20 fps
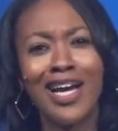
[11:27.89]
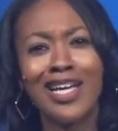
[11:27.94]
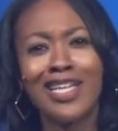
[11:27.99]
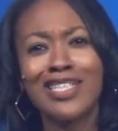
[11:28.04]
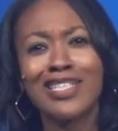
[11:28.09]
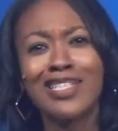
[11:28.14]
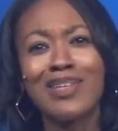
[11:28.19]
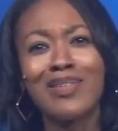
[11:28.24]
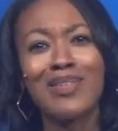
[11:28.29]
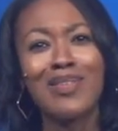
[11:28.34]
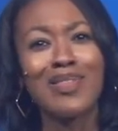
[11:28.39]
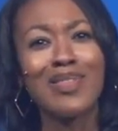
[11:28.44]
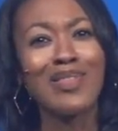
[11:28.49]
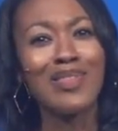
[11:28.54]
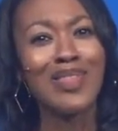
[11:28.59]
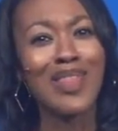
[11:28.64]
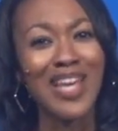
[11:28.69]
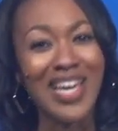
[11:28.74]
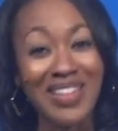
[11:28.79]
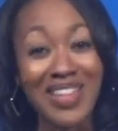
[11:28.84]
So
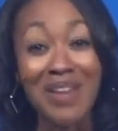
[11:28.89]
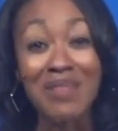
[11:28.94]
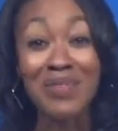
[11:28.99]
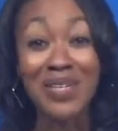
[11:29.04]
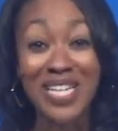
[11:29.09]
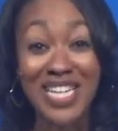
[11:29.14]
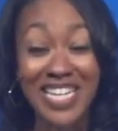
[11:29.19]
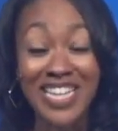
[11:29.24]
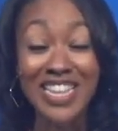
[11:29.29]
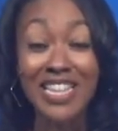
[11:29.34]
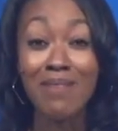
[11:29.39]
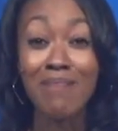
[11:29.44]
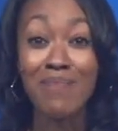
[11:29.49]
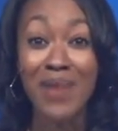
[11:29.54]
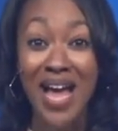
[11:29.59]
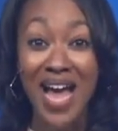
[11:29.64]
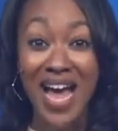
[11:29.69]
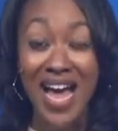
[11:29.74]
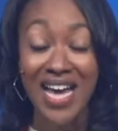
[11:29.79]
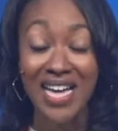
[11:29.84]
they, they were in the
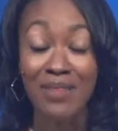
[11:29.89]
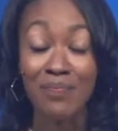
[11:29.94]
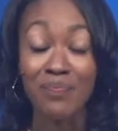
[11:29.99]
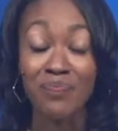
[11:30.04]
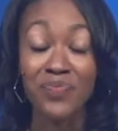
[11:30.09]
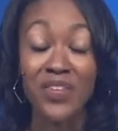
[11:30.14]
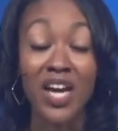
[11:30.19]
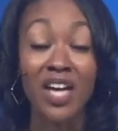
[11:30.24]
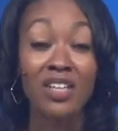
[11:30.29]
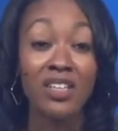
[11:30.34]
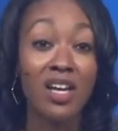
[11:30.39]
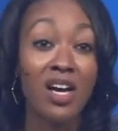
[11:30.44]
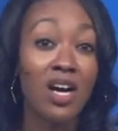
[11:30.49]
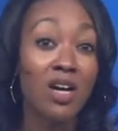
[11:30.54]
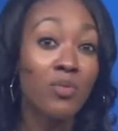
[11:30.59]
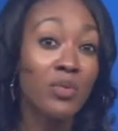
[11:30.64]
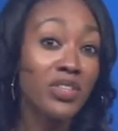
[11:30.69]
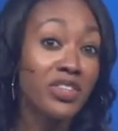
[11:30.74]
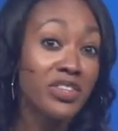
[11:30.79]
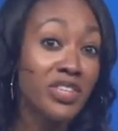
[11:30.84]
bag
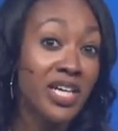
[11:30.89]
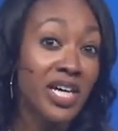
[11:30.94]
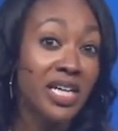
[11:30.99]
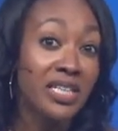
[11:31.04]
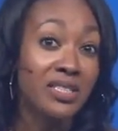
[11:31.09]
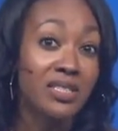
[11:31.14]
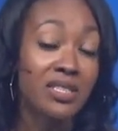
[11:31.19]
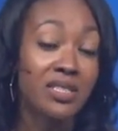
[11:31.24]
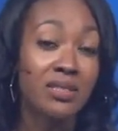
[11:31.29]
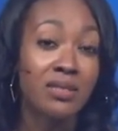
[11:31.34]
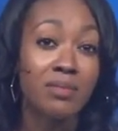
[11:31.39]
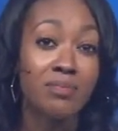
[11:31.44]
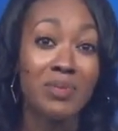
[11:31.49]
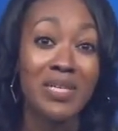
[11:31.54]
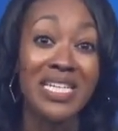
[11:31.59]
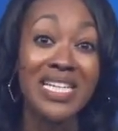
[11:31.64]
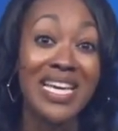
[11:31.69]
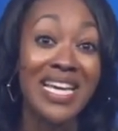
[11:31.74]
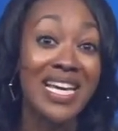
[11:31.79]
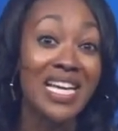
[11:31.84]
along with nuts.
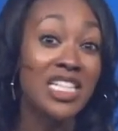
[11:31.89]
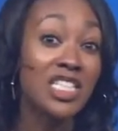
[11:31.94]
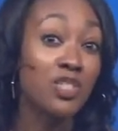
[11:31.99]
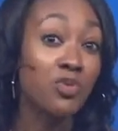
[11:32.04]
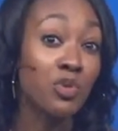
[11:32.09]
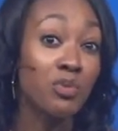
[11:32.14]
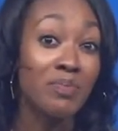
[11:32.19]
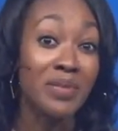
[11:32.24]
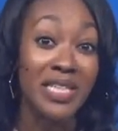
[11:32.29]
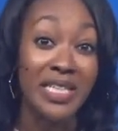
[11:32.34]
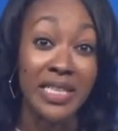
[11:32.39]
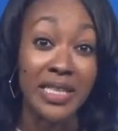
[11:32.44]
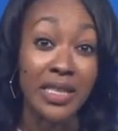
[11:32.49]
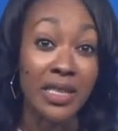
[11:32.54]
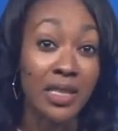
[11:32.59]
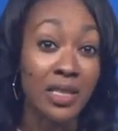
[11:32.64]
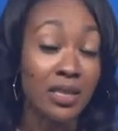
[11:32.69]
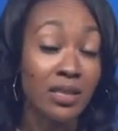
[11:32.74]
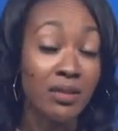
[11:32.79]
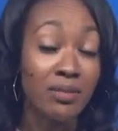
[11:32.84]
Pecans were
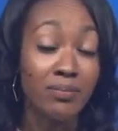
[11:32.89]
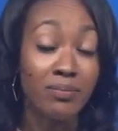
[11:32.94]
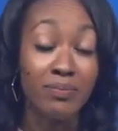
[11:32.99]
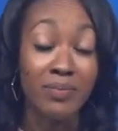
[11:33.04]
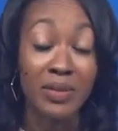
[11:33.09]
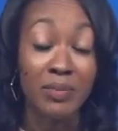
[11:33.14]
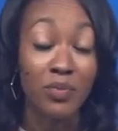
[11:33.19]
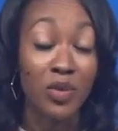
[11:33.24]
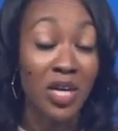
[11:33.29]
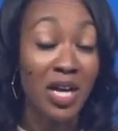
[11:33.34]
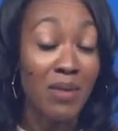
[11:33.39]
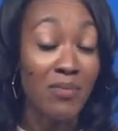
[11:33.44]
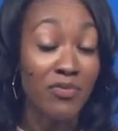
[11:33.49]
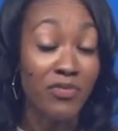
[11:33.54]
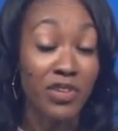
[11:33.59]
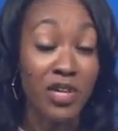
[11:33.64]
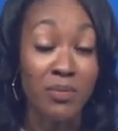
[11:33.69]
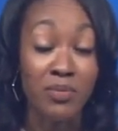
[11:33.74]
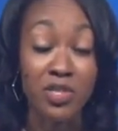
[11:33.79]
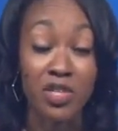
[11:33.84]
big, where I'm
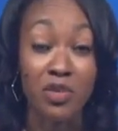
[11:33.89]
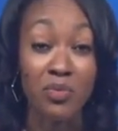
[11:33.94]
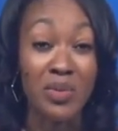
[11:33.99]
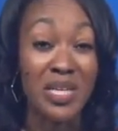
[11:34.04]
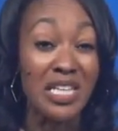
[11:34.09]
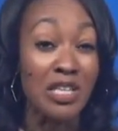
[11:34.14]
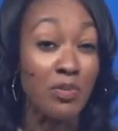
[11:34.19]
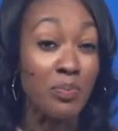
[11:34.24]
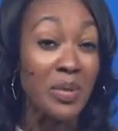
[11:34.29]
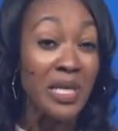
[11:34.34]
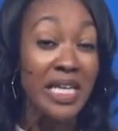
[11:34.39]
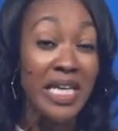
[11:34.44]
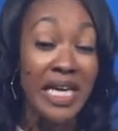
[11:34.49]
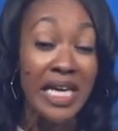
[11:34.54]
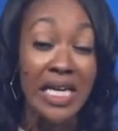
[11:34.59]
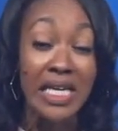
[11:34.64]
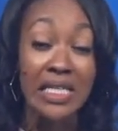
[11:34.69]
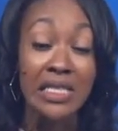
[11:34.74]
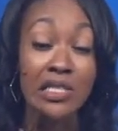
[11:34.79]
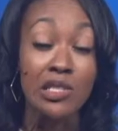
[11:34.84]
from, so either
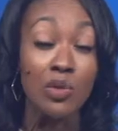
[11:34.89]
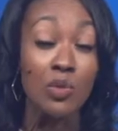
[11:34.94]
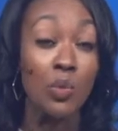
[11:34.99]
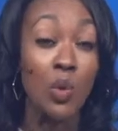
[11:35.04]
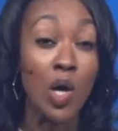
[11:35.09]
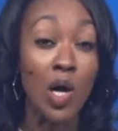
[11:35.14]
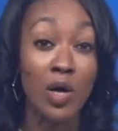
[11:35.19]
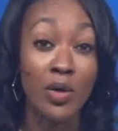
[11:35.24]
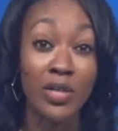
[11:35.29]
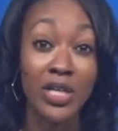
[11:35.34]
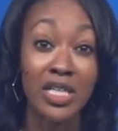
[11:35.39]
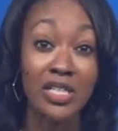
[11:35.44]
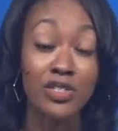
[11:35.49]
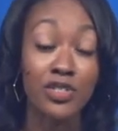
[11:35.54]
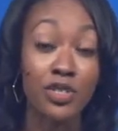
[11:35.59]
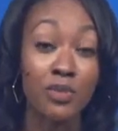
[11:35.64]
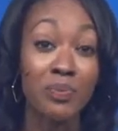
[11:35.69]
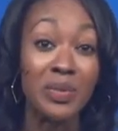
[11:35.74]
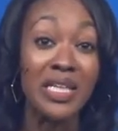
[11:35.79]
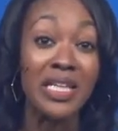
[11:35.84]
pecans or walnuts
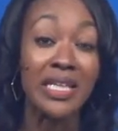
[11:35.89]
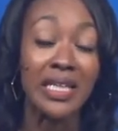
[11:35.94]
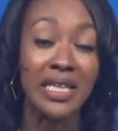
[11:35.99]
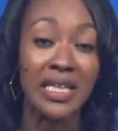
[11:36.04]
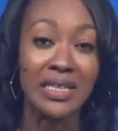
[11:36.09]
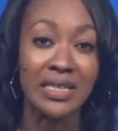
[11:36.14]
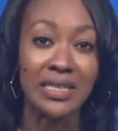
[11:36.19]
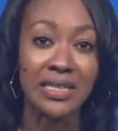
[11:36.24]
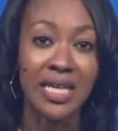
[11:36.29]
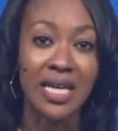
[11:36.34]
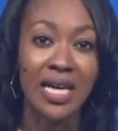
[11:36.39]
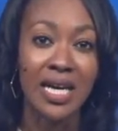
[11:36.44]
or peanuts.